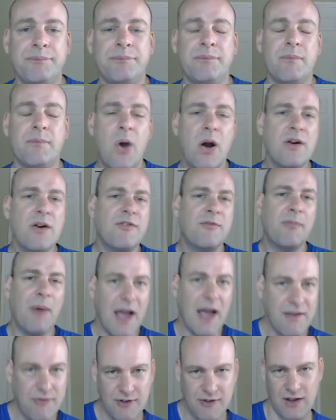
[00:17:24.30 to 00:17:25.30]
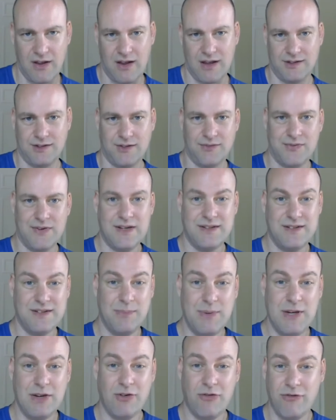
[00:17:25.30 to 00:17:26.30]
Part of my philosophy is to
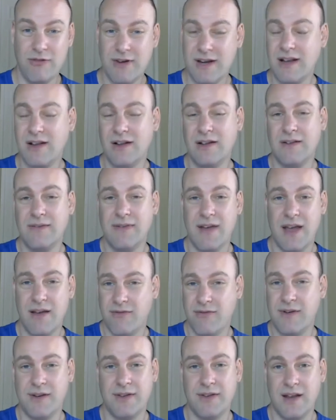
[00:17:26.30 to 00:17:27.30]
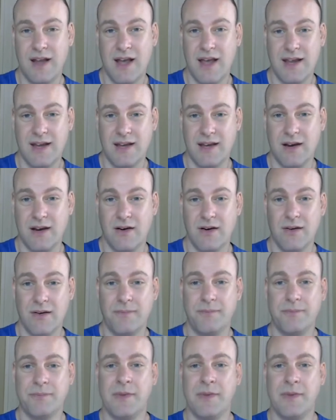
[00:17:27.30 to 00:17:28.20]
be critical of everything I hear.